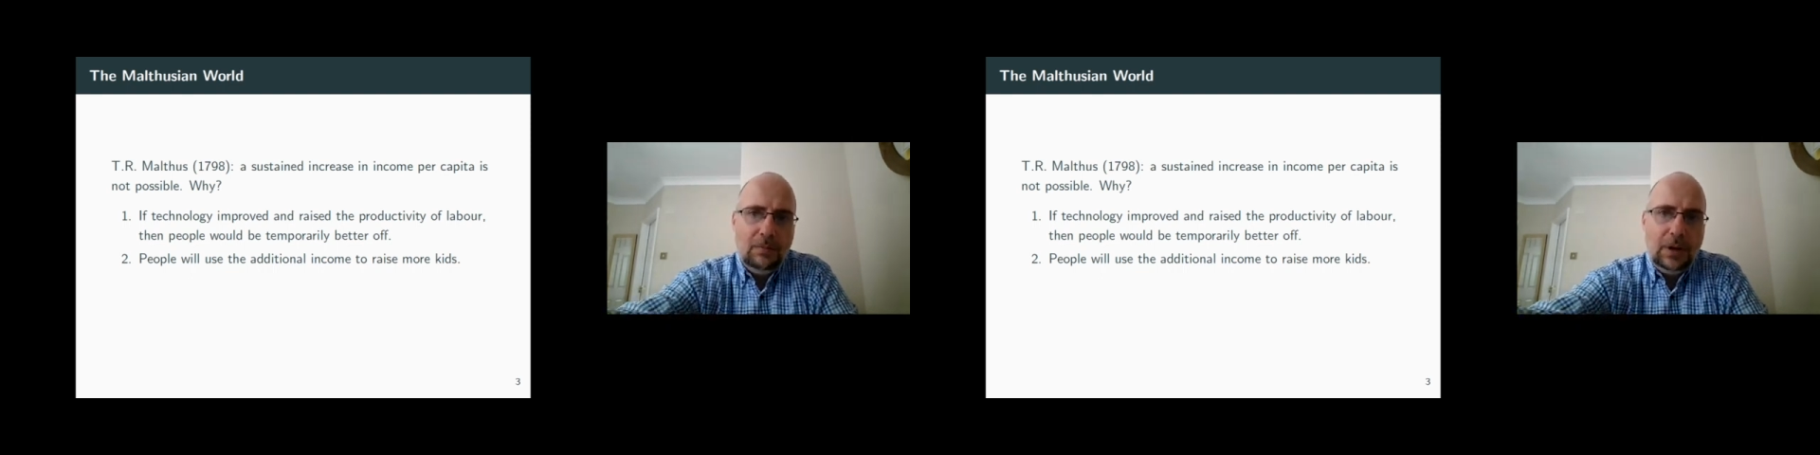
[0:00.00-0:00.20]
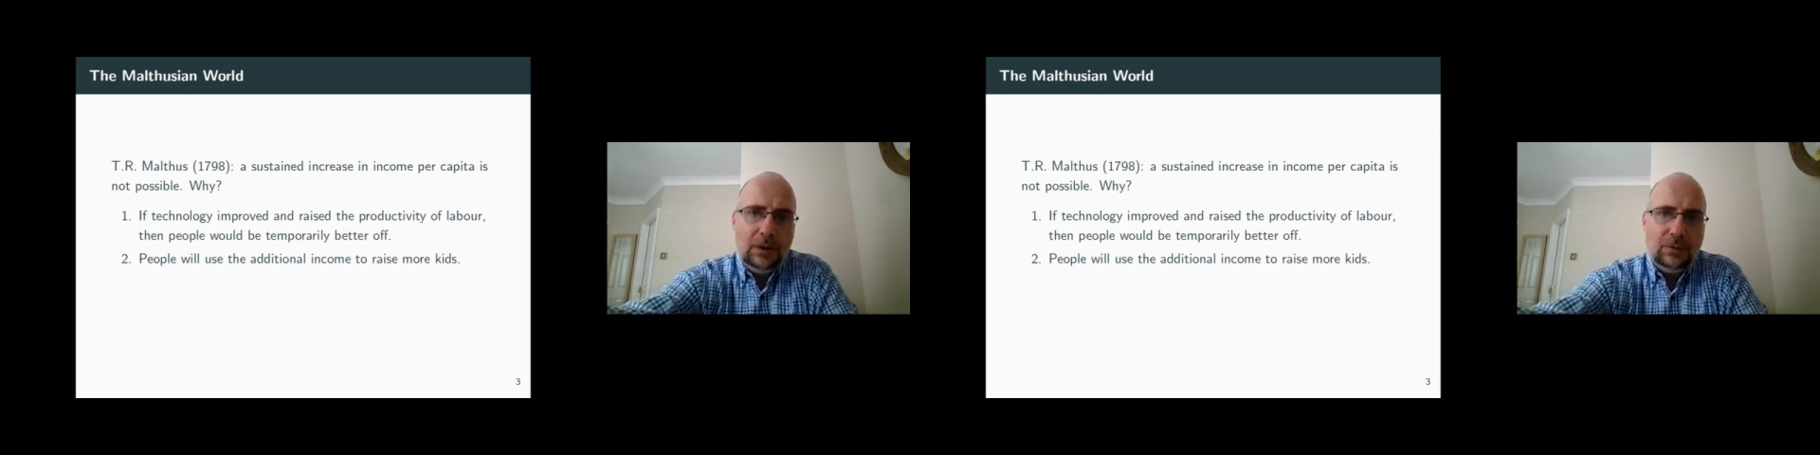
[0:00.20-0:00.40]

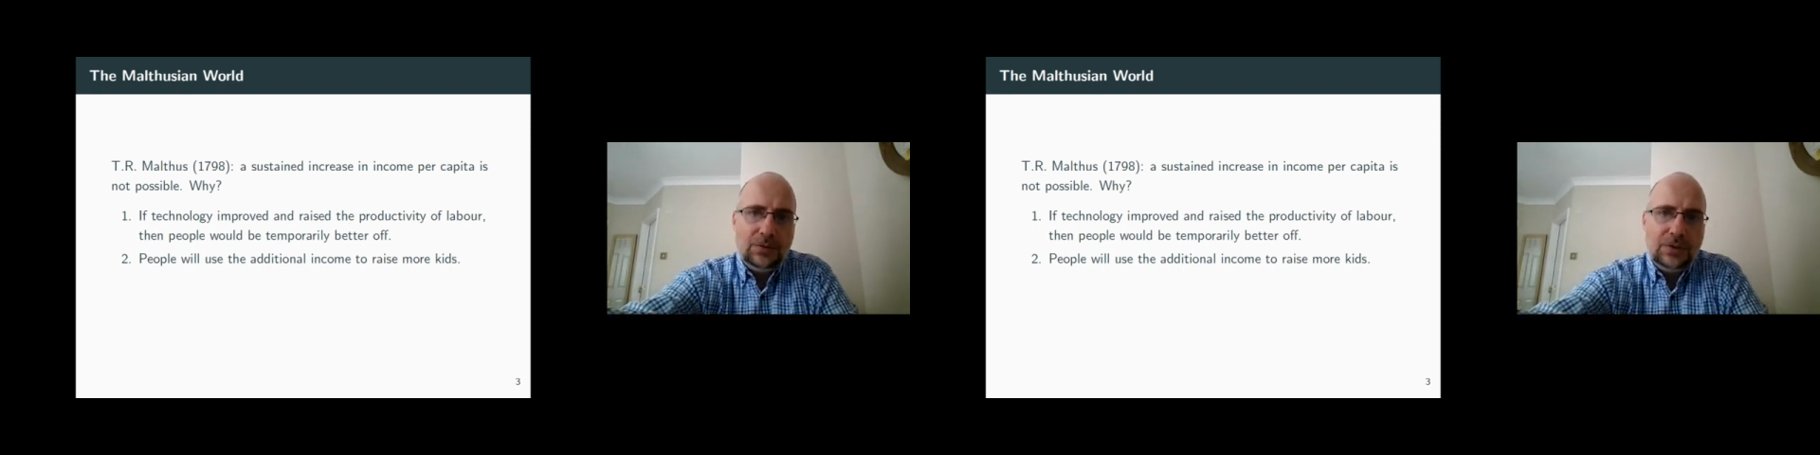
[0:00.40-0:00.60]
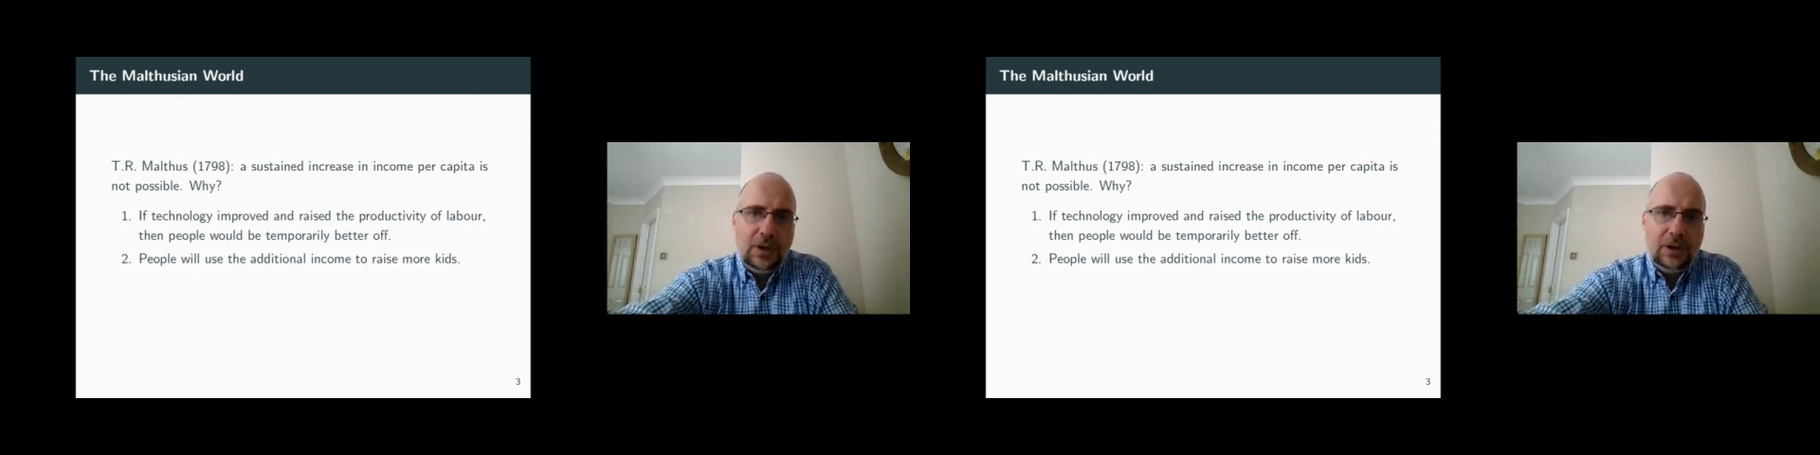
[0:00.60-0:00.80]

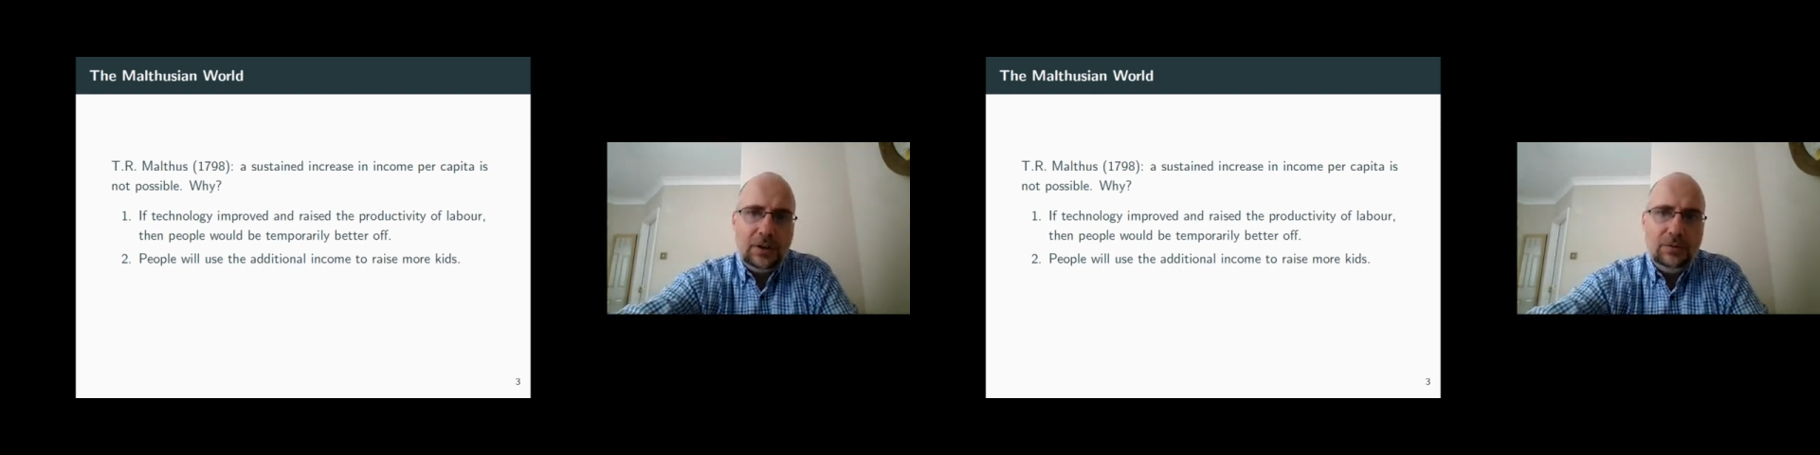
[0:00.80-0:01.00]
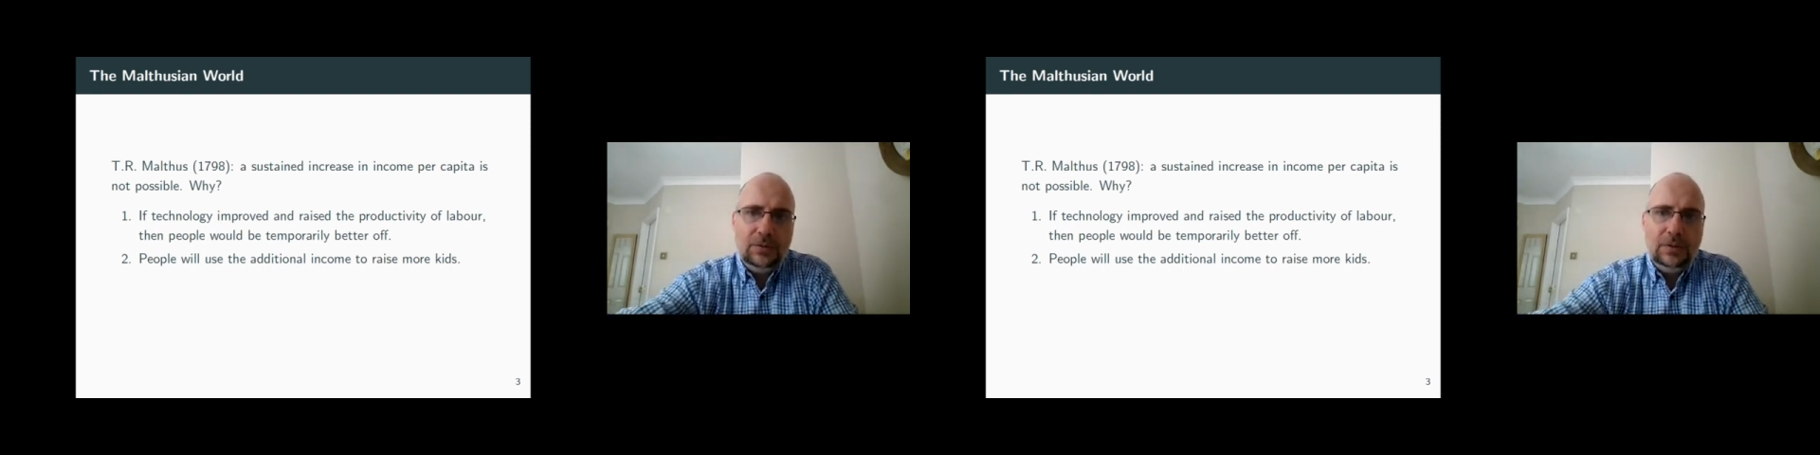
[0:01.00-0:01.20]
Malthus
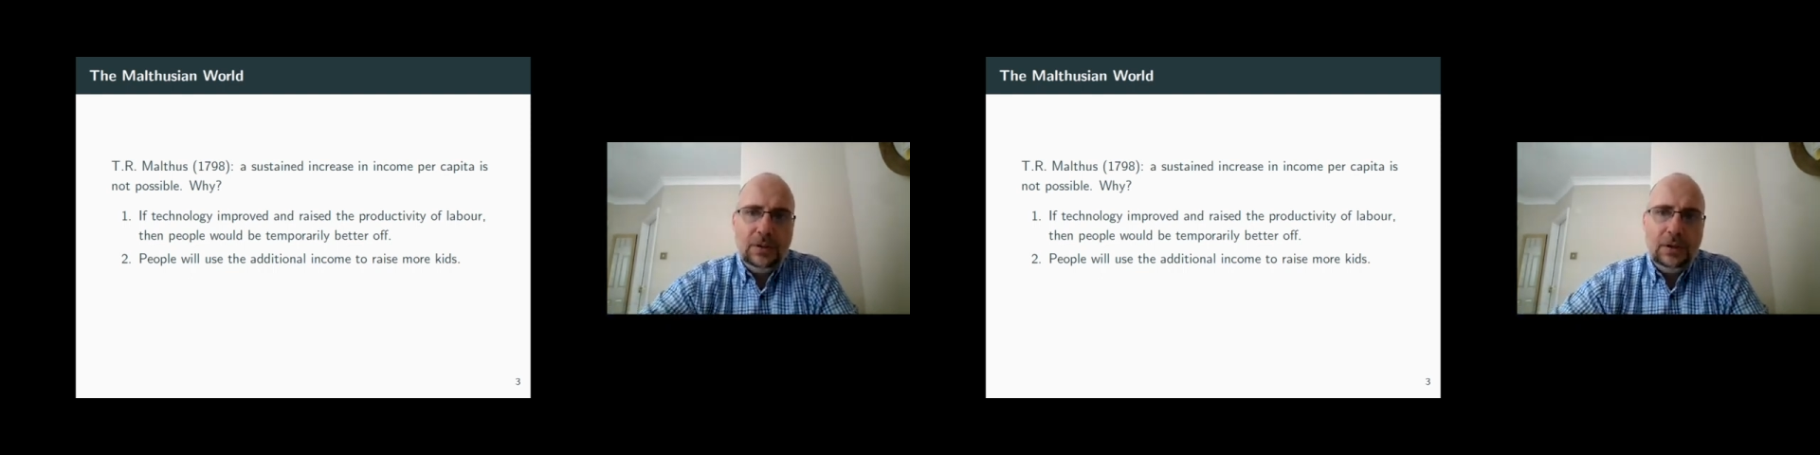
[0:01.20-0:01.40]
argued,